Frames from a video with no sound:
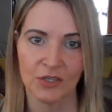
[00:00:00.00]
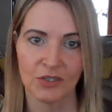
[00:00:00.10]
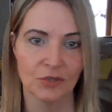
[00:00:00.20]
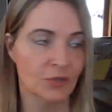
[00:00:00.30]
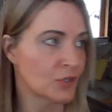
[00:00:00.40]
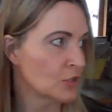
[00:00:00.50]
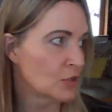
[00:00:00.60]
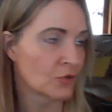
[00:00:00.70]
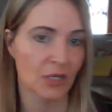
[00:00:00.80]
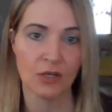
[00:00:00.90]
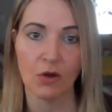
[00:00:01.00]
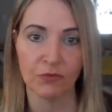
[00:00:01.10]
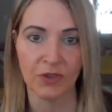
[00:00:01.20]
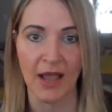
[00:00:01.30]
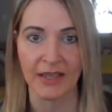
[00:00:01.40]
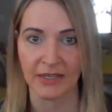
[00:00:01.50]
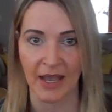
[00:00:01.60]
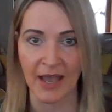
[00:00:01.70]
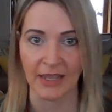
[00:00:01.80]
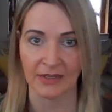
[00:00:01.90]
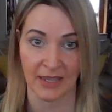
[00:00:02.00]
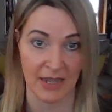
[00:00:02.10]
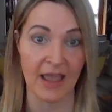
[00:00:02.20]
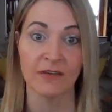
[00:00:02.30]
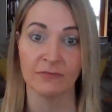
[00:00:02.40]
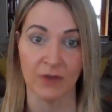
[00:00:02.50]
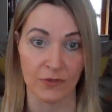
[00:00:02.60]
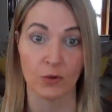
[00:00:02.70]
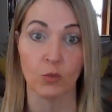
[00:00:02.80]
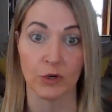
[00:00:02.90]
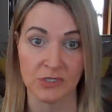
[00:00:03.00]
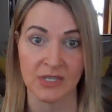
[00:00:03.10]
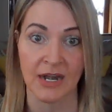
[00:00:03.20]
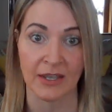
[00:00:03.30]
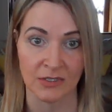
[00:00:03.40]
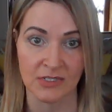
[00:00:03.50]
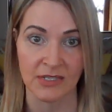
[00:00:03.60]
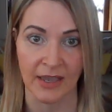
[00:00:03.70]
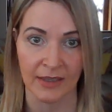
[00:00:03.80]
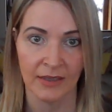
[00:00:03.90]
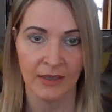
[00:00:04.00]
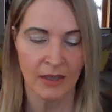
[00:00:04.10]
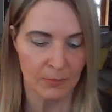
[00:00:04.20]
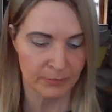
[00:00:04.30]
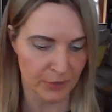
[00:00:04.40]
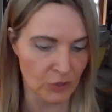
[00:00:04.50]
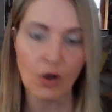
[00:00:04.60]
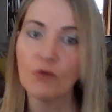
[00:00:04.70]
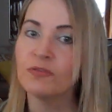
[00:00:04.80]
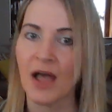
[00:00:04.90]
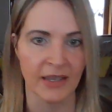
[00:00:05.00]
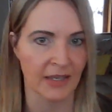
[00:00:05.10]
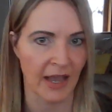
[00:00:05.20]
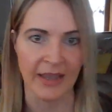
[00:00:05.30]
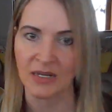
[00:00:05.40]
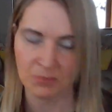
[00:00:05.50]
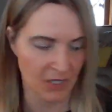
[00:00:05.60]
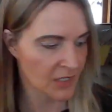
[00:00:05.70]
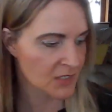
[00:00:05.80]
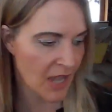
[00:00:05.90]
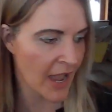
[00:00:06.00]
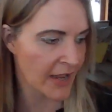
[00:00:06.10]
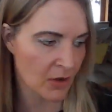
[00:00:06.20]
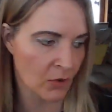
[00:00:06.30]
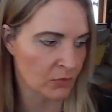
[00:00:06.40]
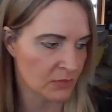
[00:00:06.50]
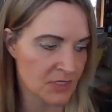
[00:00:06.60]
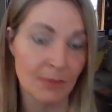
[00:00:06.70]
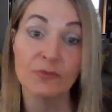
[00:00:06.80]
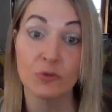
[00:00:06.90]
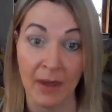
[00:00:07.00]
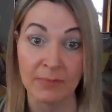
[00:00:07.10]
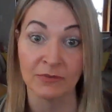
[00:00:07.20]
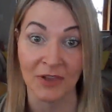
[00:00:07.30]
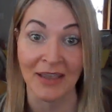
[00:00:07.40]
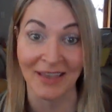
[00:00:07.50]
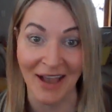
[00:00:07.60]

you you can go fly a kite and I have other words that I could say. But you go fly a kite because I don't some of you might be flying